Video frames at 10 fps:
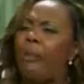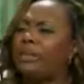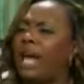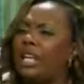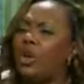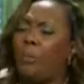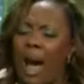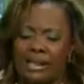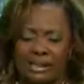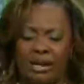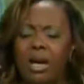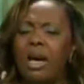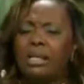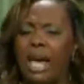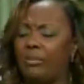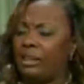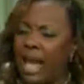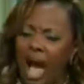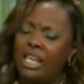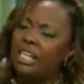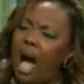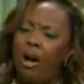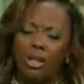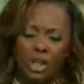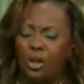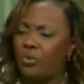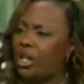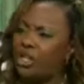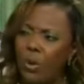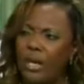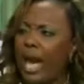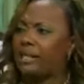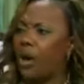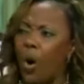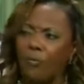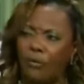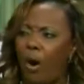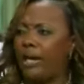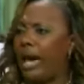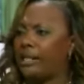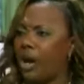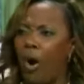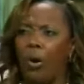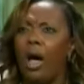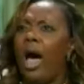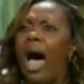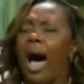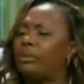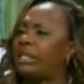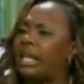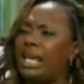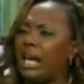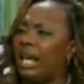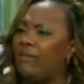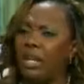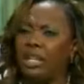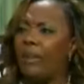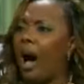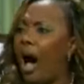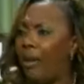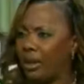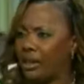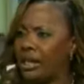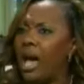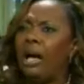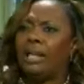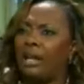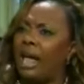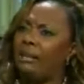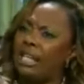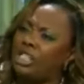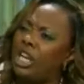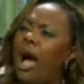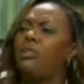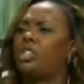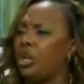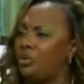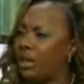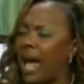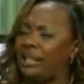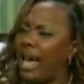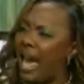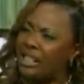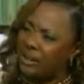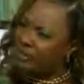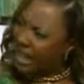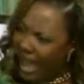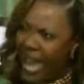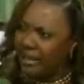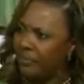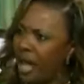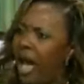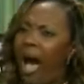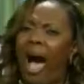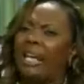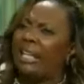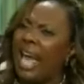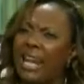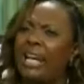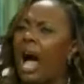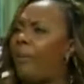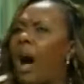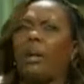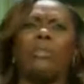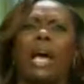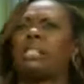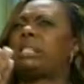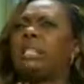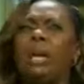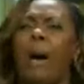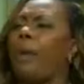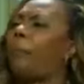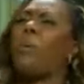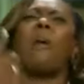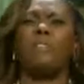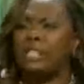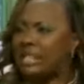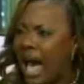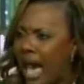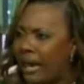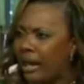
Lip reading: I'm telling you, Pastor Timms, there are young children, 2 years old, 4 years old. I'm seeing it even in the Bahamas, that these young children at the age of 10 are getting up out of their sleep and prophesying,